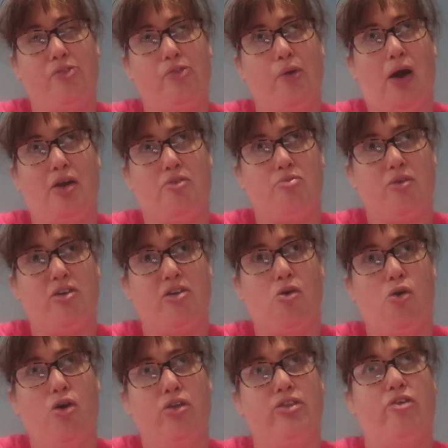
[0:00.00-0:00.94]
So I'd
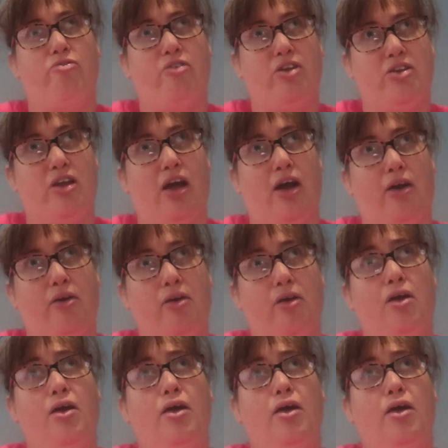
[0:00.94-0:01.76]
record the video,